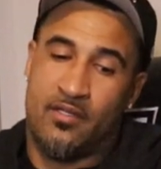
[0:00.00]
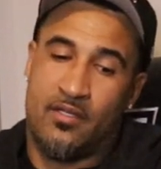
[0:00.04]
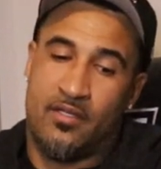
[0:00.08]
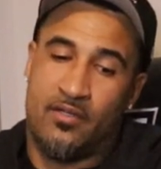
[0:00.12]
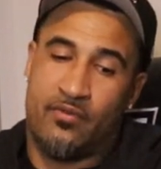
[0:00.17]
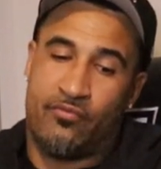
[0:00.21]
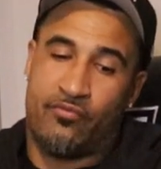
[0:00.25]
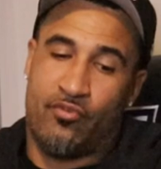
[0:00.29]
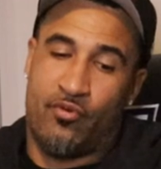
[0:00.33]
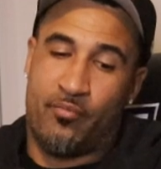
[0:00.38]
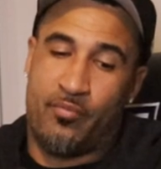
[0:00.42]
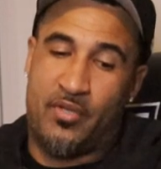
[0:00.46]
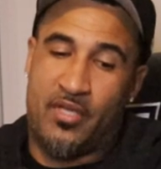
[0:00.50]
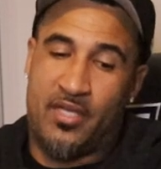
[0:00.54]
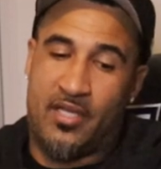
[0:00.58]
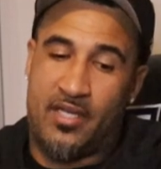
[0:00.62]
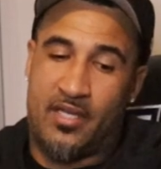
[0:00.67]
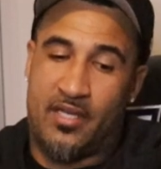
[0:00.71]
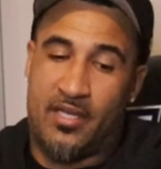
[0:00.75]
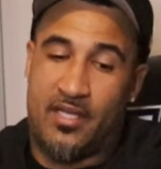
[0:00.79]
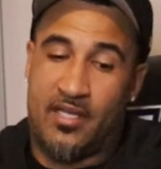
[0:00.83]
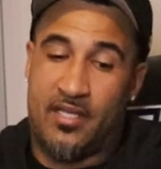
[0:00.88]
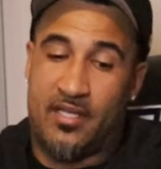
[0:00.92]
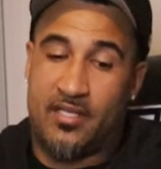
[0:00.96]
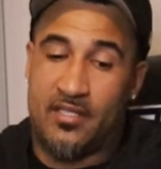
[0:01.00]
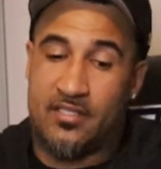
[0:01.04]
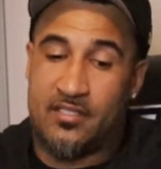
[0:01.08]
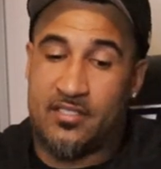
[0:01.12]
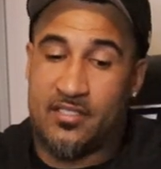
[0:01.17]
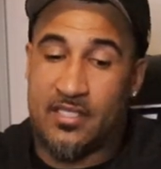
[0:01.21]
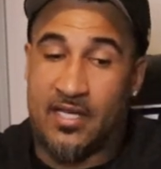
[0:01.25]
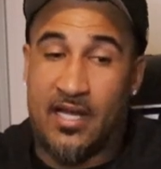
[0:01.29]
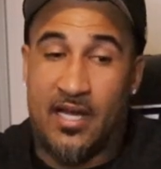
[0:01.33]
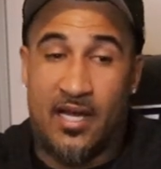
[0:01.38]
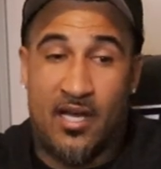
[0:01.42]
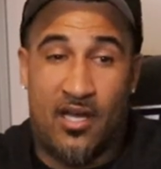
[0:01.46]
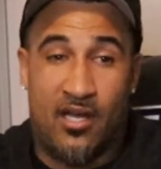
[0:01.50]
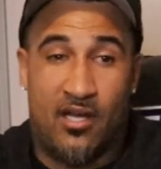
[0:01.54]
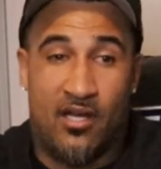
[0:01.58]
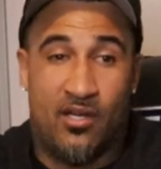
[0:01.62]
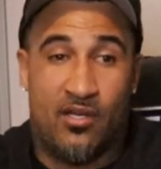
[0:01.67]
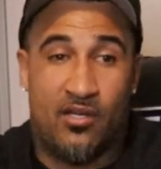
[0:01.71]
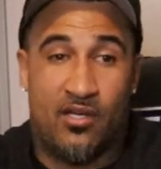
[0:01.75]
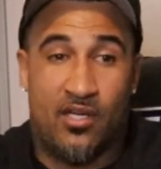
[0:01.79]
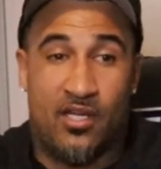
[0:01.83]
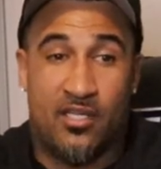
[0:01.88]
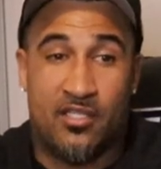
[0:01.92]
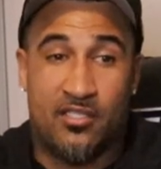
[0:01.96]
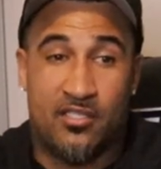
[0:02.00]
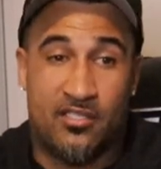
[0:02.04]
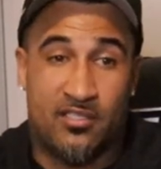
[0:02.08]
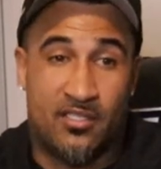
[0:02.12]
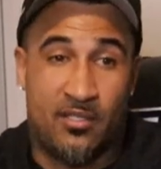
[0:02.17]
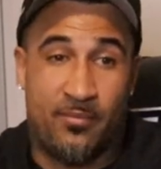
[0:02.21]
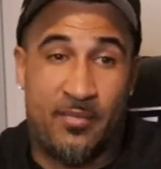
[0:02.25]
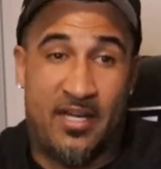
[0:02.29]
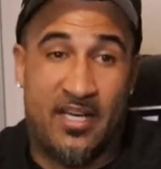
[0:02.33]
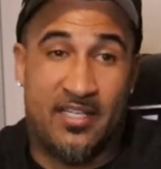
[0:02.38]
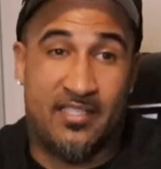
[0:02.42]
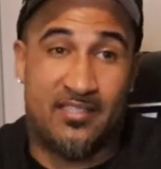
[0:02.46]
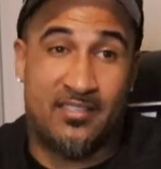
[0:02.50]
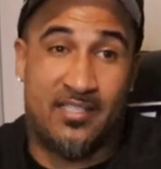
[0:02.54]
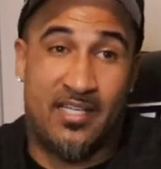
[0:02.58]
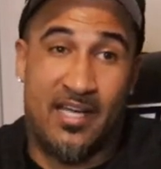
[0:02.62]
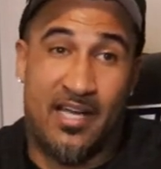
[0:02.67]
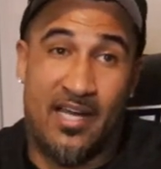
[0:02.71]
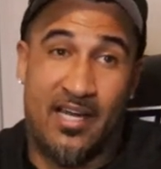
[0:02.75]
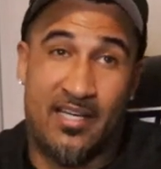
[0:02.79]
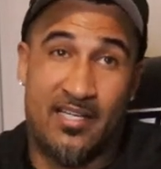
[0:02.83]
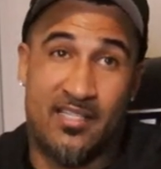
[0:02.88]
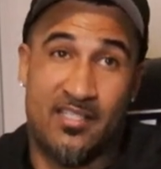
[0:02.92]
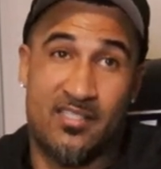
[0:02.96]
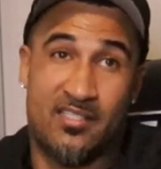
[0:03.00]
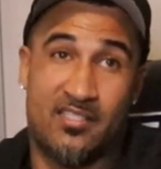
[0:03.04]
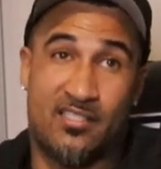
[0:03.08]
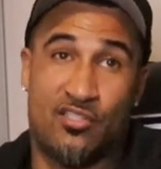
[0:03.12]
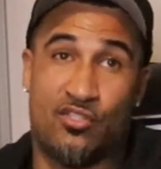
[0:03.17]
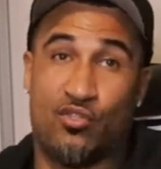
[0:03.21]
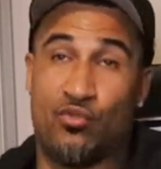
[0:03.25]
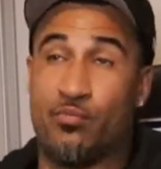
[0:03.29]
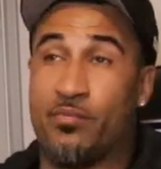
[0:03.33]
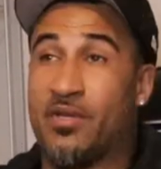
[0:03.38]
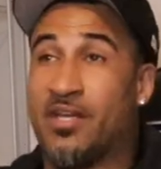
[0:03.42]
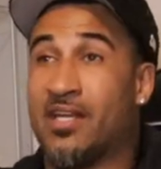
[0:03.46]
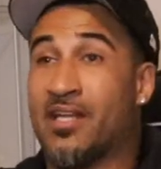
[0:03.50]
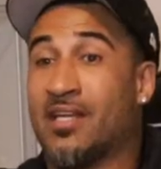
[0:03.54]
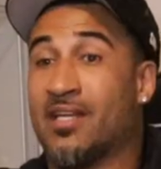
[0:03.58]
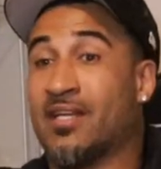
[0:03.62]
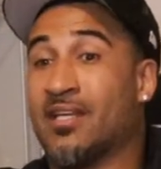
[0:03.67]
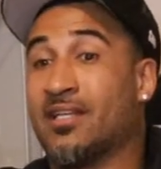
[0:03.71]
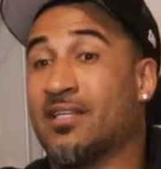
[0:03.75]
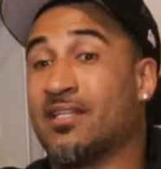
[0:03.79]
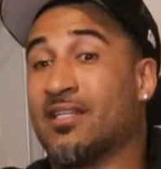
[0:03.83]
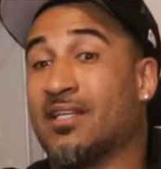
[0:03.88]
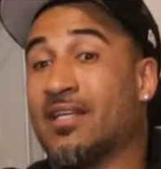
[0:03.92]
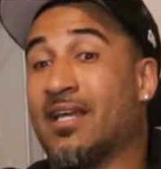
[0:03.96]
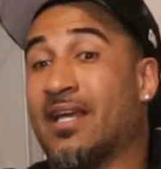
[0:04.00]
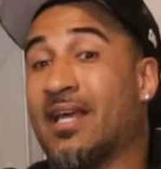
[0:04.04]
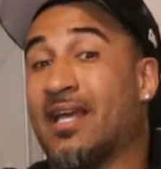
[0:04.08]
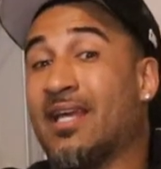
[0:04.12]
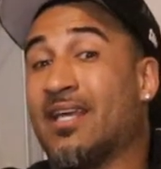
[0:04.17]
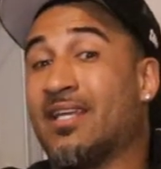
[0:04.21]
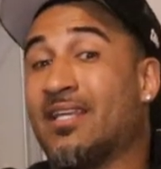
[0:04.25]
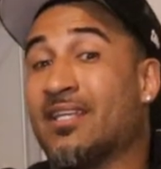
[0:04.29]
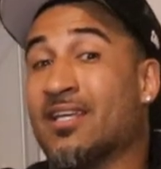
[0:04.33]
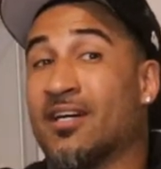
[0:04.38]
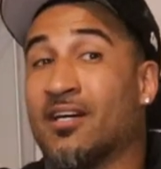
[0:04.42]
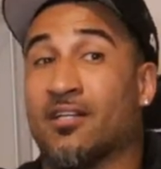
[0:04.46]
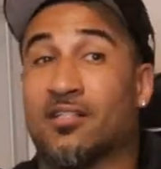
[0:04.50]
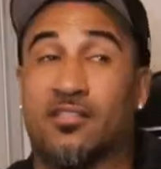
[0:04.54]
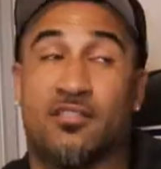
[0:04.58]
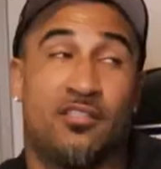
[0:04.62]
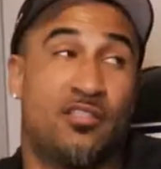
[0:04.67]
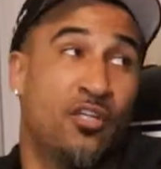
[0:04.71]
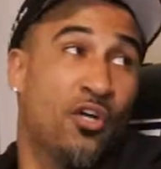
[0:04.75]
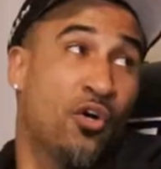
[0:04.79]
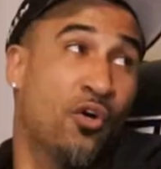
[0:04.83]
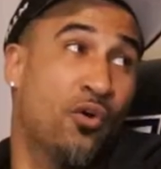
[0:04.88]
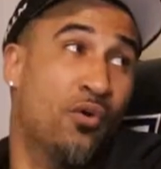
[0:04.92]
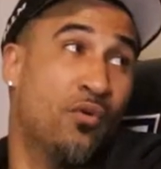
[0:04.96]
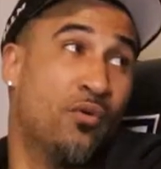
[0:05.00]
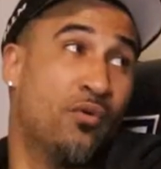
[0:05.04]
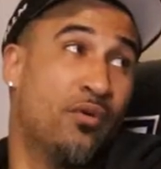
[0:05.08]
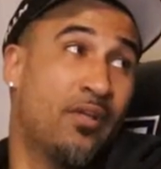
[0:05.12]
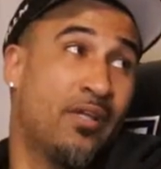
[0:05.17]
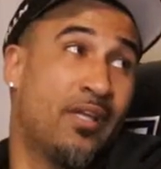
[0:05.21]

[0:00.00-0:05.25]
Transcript: from being a child under yeah. somebody's guidance to being a young adult mm-hmm.